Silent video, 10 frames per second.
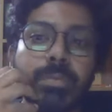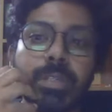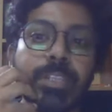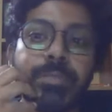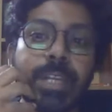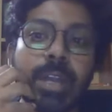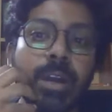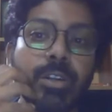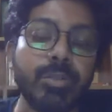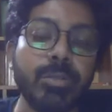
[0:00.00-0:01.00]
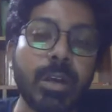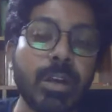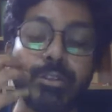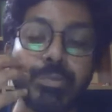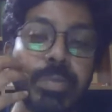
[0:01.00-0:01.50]
is very
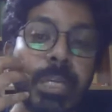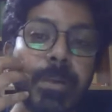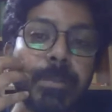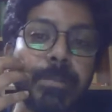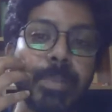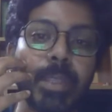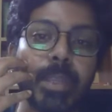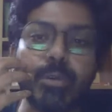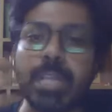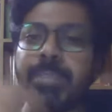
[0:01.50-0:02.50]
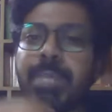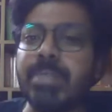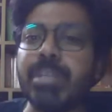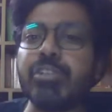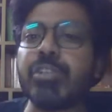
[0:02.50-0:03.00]
hard to bear. Will I be
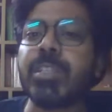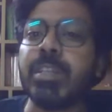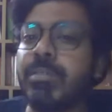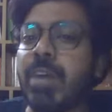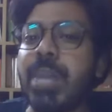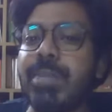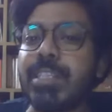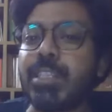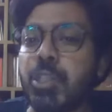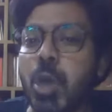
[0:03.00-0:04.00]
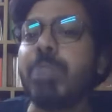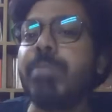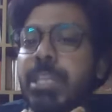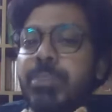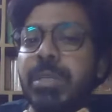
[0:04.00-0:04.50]
able to survive as
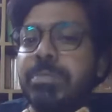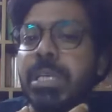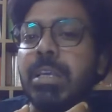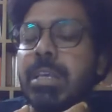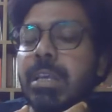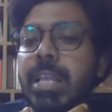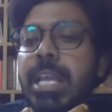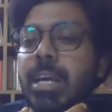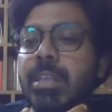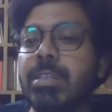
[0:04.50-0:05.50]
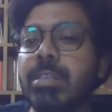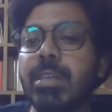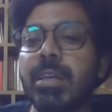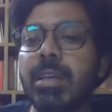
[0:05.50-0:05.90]
normal human being like others?